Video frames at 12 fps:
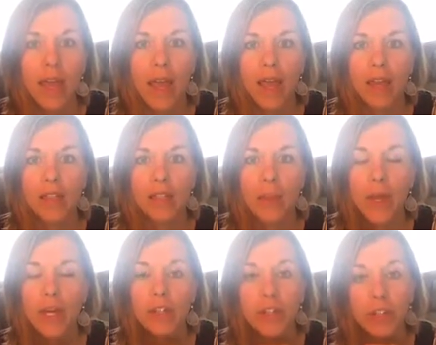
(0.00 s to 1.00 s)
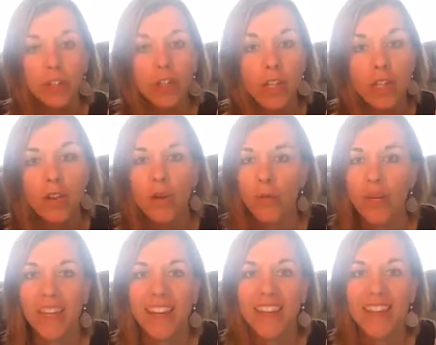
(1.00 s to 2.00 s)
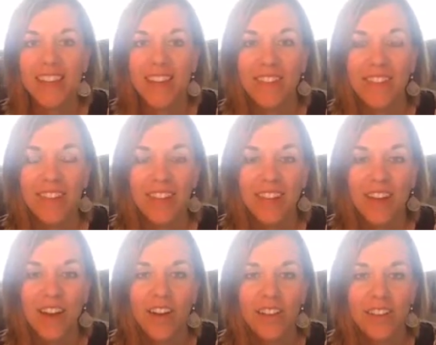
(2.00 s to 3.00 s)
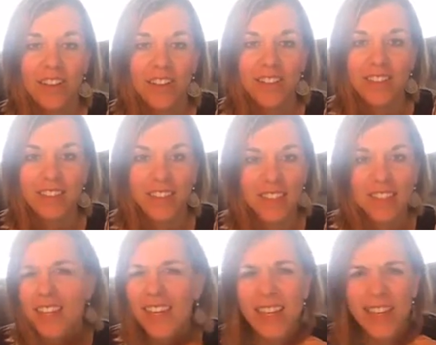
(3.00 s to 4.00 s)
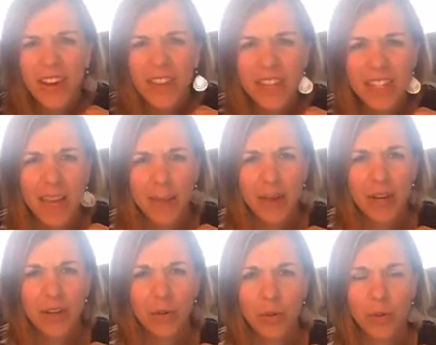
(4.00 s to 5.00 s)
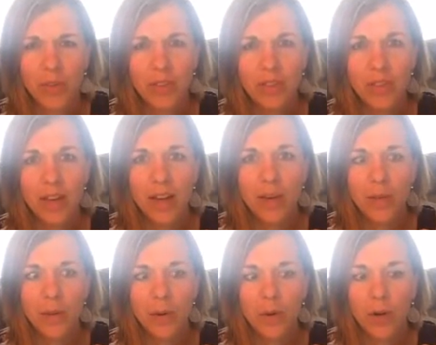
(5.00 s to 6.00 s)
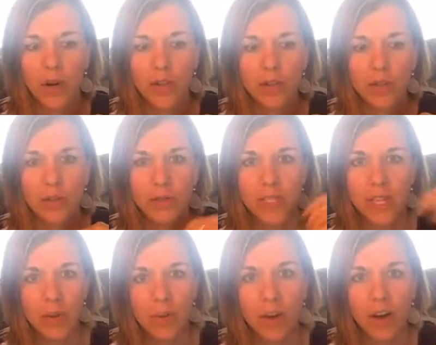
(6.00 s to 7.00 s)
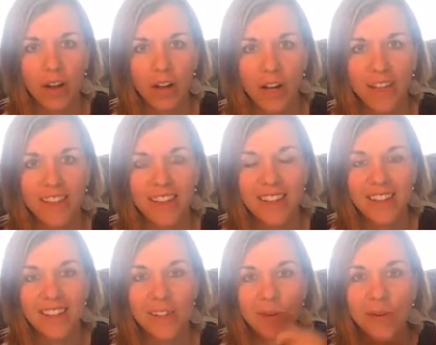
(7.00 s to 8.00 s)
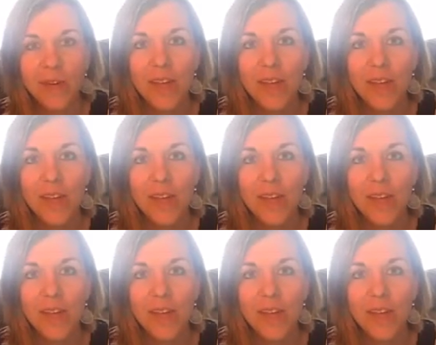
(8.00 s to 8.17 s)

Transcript: And it's been a journey. We definitely aren't succeeding all the time at our goals, but we're also seeing progress. And so